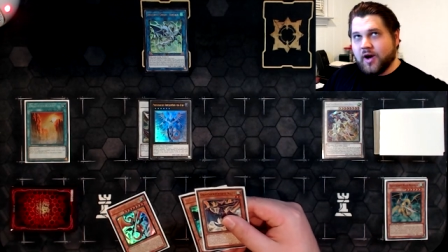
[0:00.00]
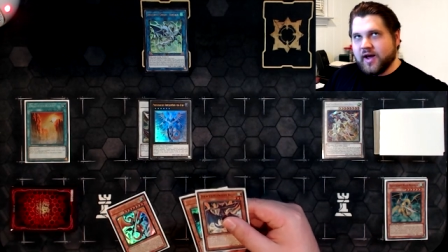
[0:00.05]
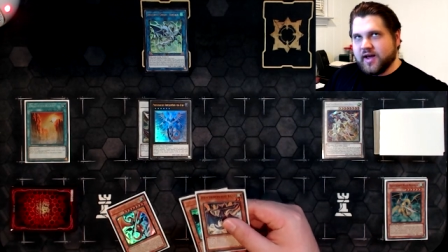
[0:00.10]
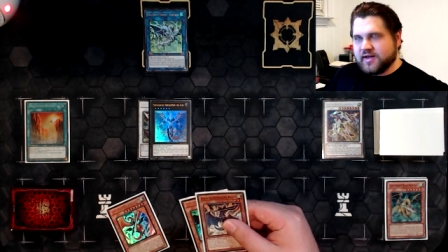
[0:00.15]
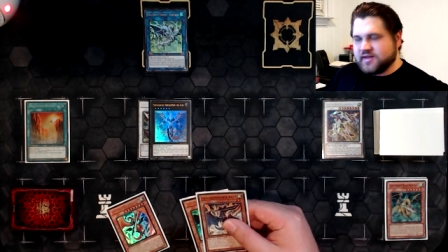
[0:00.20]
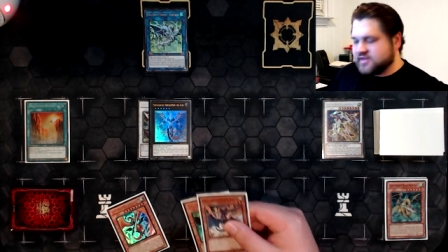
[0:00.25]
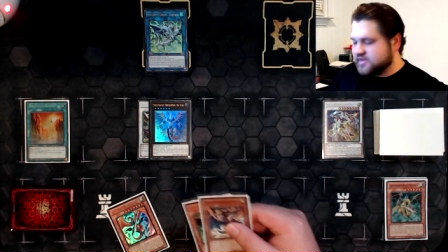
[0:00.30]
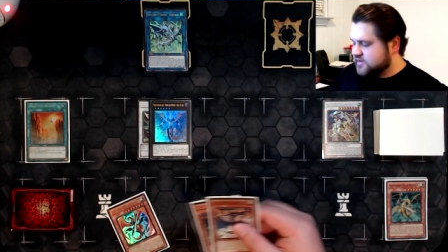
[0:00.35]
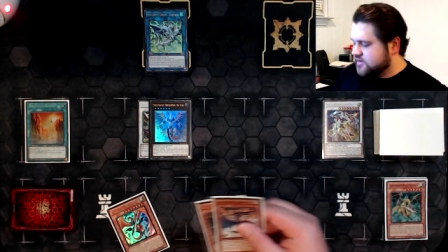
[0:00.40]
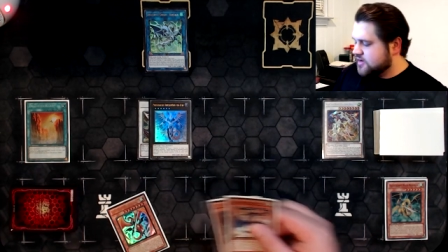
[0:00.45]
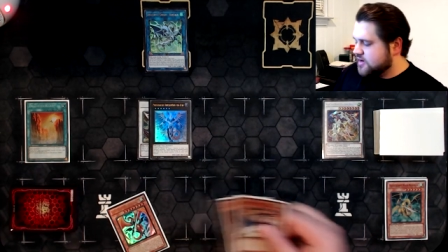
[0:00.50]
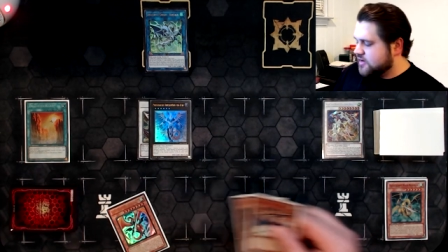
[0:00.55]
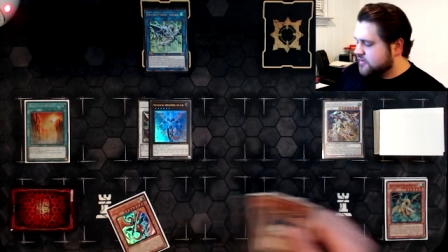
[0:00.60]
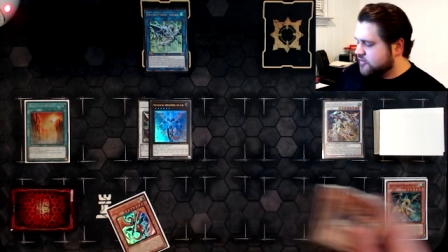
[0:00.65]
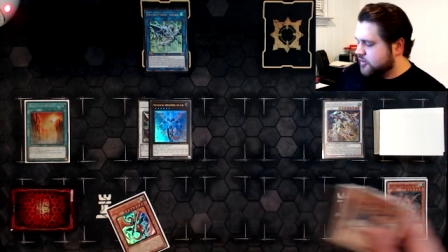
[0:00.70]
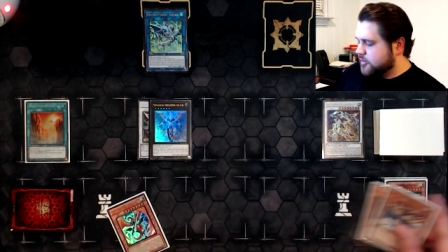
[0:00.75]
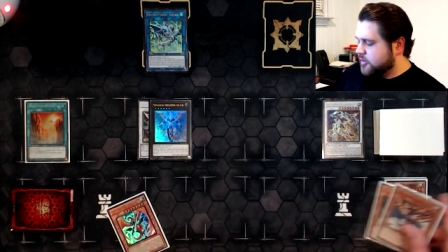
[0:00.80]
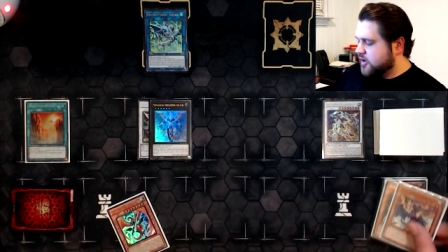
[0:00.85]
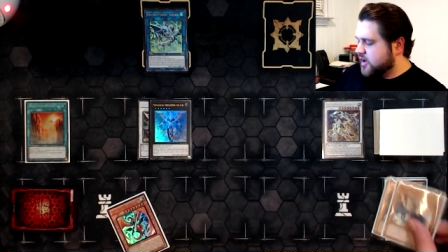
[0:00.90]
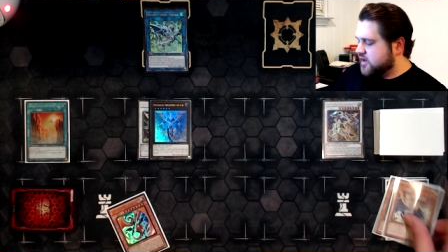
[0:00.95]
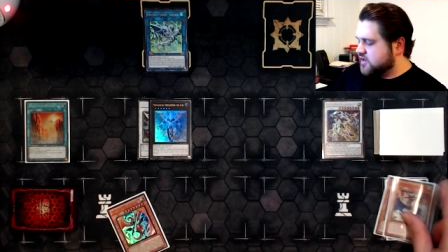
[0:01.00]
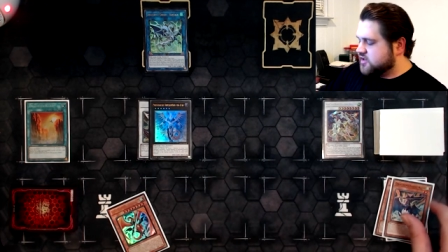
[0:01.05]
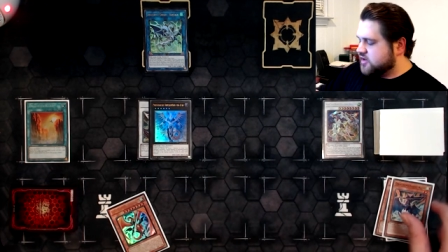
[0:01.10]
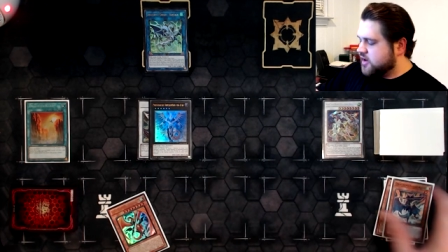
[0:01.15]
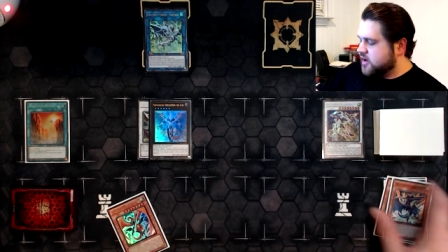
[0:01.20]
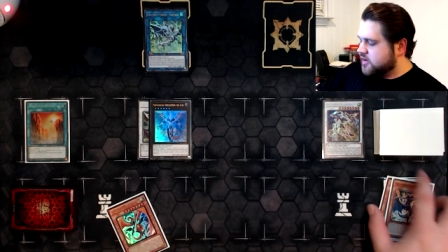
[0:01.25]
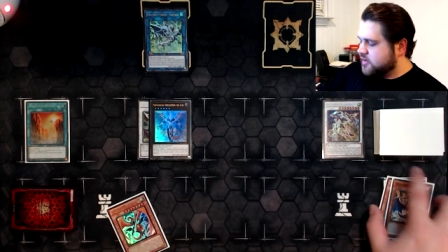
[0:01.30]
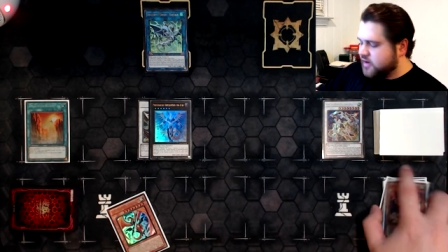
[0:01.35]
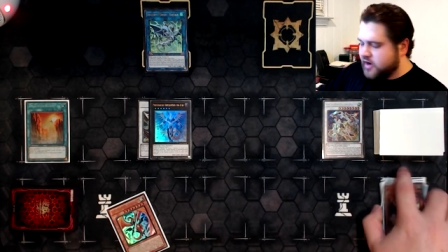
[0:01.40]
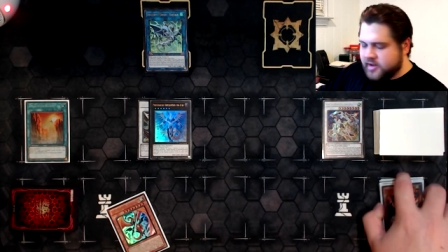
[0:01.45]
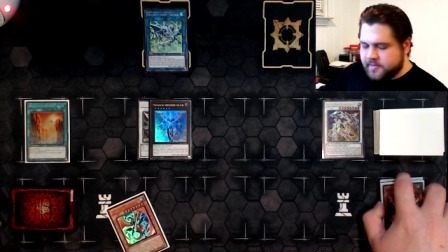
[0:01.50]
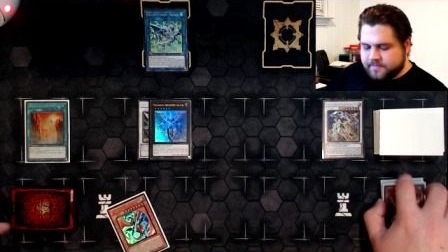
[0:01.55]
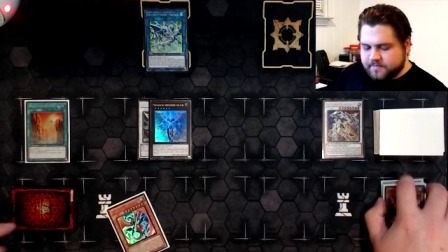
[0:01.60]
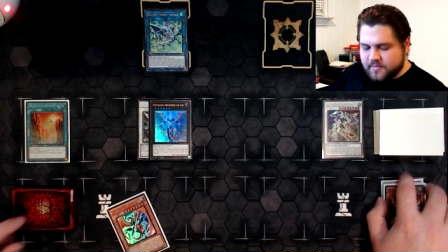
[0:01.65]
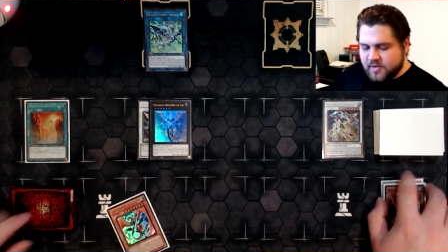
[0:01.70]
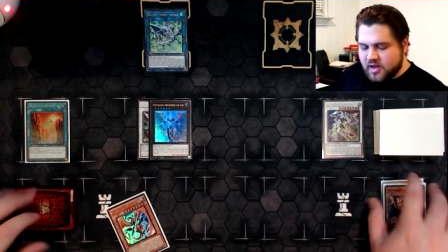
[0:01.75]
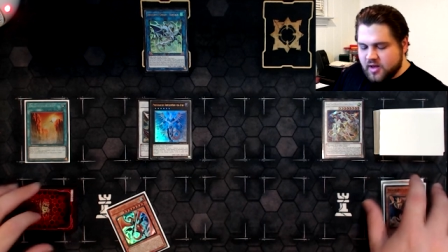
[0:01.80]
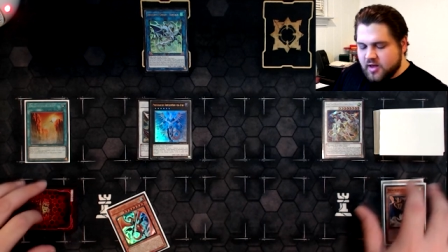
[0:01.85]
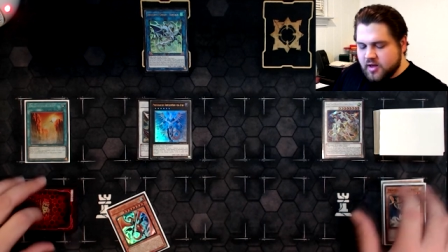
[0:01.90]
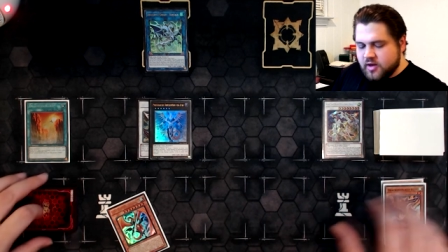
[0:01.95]
twice from your extra deck,
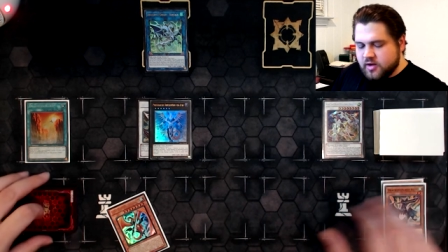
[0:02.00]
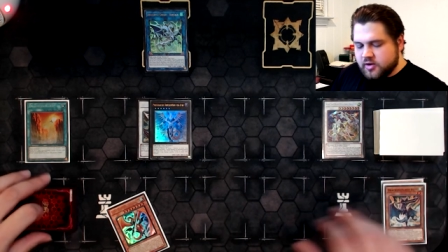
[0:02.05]
right?